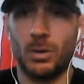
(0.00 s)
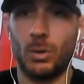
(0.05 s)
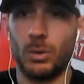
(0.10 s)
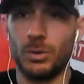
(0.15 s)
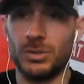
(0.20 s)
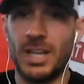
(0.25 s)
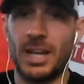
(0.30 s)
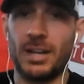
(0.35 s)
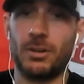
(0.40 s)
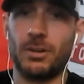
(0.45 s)

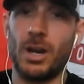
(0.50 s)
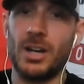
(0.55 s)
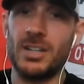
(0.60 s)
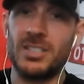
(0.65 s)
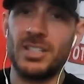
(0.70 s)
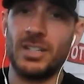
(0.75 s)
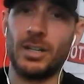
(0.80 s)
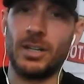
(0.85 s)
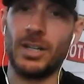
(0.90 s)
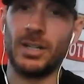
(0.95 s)
holds that
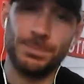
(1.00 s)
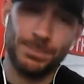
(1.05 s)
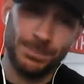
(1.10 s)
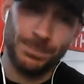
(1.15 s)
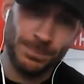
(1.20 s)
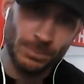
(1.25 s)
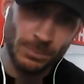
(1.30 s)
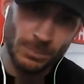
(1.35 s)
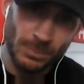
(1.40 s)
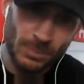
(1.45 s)
criteria.
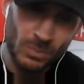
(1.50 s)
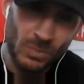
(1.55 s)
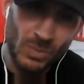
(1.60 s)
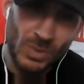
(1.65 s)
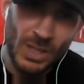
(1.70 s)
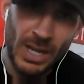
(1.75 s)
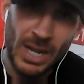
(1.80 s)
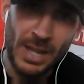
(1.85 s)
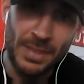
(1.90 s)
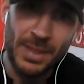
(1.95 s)

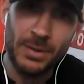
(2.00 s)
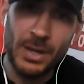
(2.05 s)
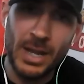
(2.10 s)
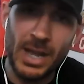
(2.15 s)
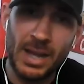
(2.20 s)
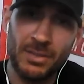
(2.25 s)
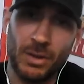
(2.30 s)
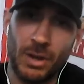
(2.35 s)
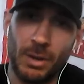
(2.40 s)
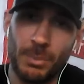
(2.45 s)
And then you
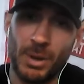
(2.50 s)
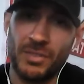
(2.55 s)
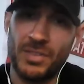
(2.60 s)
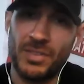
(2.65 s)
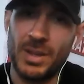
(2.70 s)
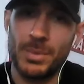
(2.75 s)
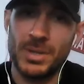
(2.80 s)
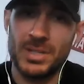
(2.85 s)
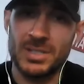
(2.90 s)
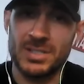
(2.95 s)
have above
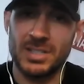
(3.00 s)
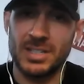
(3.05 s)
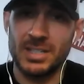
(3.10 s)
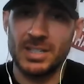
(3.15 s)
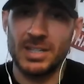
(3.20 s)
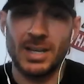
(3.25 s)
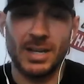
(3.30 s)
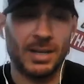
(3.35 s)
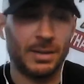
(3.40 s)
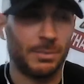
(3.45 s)
him is
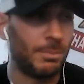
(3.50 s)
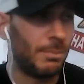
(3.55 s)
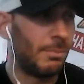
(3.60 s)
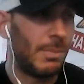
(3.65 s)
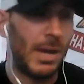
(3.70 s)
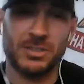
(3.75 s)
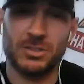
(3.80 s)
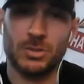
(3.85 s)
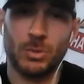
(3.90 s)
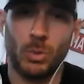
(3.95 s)
the
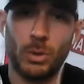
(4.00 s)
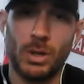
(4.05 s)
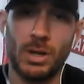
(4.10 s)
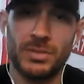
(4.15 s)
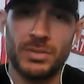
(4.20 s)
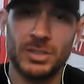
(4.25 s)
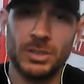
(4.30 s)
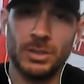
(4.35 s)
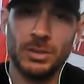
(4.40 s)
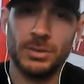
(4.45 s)
master warrant
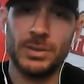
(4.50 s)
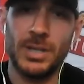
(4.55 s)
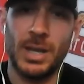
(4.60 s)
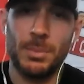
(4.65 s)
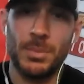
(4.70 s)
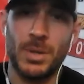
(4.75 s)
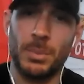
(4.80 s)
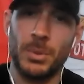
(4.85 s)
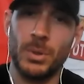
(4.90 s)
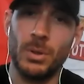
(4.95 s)
officer, the
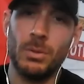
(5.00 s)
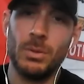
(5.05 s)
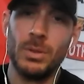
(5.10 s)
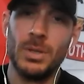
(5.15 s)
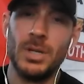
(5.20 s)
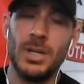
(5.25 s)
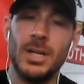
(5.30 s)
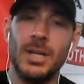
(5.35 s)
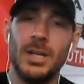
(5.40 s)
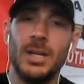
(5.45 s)

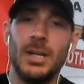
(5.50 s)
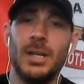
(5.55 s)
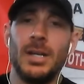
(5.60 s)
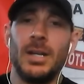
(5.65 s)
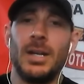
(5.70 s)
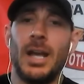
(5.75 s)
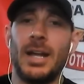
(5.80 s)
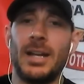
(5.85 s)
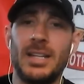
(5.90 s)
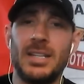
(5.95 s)
MWO,
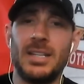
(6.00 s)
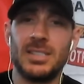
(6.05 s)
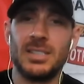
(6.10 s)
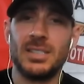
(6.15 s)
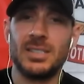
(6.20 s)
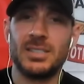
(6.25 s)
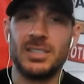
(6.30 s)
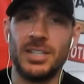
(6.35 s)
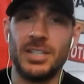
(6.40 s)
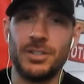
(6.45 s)
and he's
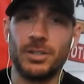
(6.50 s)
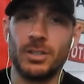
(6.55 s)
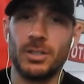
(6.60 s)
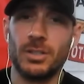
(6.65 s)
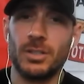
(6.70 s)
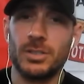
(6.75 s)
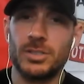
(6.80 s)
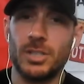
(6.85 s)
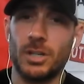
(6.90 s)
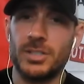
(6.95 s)
the
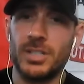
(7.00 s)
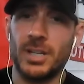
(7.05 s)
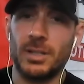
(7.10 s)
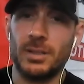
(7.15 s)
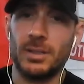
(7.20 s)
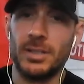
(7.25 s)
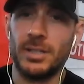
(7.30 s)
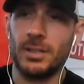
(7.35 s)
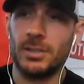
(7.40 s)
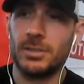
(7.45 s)
senior SAR
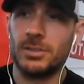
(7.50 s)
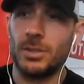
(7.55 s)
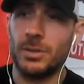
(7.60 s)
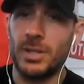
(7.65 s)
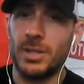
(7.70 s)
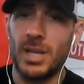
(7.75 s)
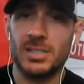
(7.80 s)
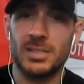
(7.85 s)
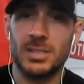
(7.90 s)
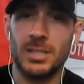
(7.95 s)
Tech leader. So
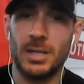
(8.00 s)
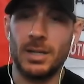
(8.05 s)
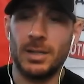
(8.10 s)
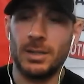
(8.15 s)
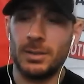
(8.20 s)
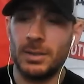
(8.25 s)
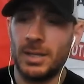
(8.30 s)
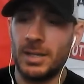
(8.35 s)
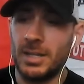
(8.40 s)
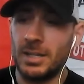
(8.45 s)
the
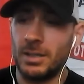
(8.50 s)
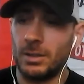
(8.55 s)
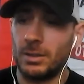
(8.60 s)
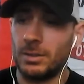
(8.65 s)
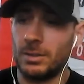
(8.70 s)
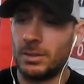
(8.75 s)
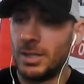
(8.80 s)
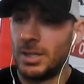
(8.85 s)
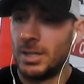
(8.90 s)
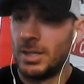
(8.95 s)
STL,
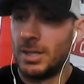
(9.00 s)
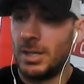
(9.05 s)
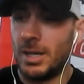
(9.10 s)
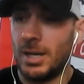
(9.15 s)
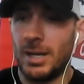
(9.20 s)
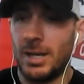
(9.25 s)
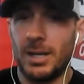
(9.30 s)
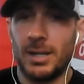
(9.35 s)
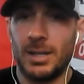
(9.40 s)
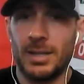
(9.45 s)

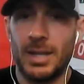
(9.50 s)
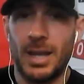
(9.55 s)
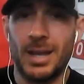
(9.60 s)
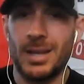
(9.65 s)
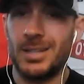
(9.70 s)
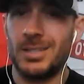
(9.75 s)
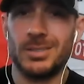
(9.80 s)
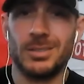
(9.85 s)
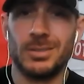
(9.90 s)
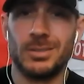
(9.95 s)

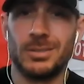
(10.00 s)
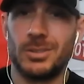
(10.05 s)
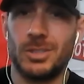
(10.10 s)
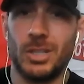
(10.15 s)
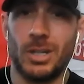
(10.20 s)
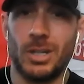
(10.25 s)
and he's in